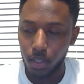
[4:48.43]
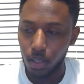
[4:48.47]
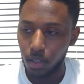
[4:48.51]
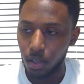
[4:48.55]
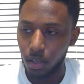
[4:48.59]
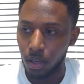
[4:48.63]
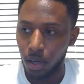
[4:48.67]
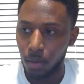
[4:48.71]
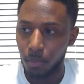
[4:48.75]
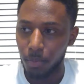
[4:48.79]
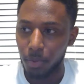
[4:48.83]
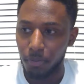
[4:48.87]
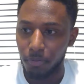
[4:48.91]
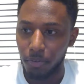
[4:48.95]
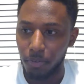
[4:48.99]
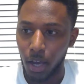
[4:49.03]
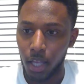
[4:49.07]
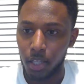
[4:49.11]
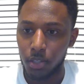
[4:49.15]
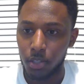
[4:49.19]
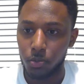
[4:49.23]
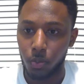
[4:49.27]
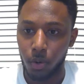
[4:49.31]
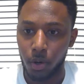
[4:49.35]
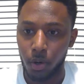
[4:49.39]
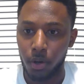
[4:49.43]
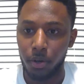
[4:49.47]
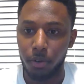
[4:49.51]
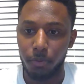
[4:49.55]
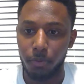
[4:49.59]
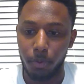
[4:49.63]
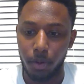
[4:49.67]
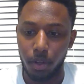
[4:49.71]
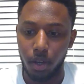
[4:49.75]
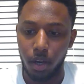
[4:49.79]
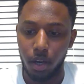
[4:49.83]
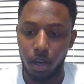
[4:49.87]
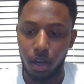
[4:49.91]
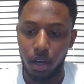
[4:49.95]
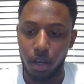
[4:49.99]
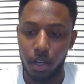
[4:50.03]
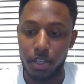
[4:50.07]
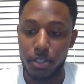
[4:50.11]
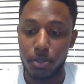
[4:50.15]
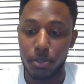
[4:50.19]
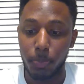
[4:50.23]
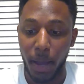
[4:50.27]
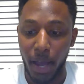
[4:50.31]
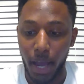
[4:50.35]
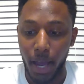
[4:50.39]
the Father's word,
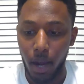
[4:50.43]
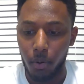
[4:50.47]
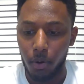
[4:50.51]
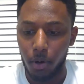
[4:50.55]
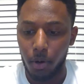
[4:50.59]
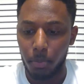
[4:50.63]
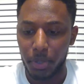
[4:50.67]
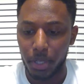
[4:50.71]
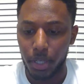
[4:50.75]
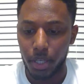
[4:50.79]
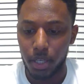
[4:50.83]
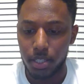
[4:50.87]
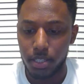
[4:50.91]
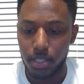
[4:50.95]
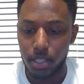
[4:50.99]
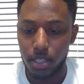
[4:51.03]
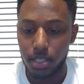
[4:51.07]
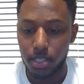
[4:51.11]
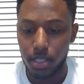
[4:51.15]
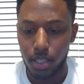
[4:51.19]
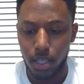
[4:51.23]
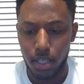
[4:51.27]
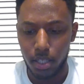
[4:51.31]
his power, because he